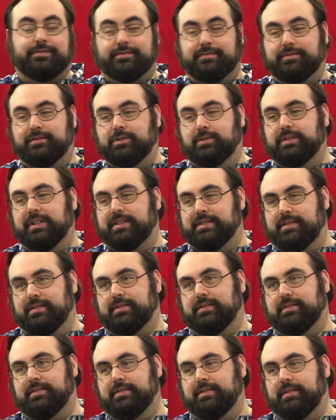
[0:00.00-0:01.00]
Yeah, who
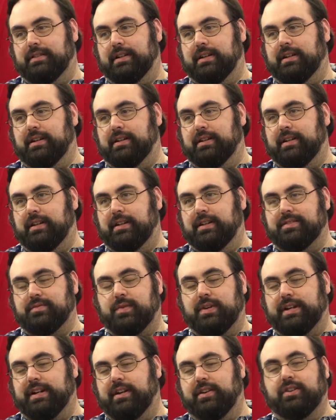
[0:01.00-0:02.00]
doesn't? Uh, he
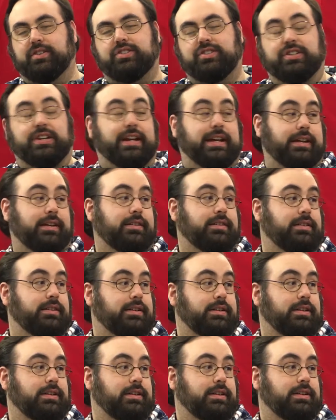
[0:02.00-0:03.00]
doesn't want to hear your shit.
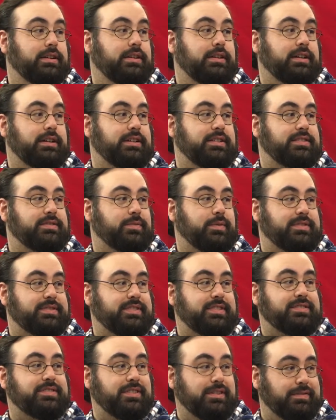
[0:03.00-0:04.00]
He just
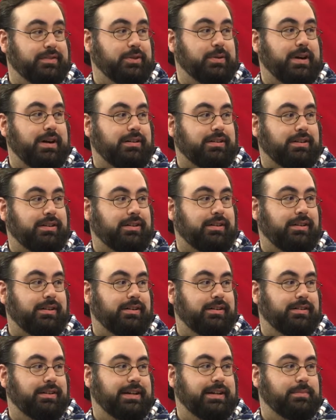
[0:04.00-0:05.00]
wants to serve you
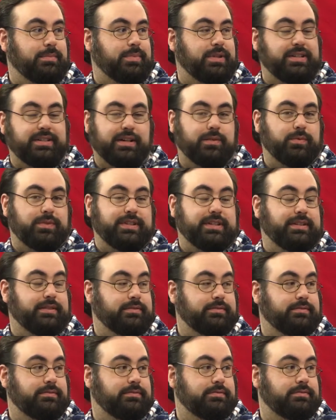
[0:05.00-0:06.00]
alcohol and be done with
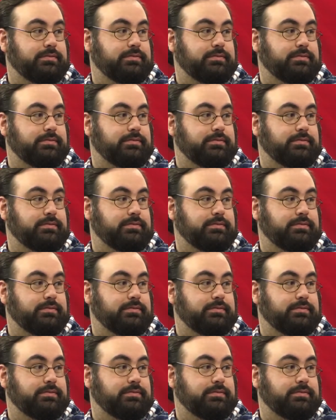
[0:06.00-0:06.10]
it.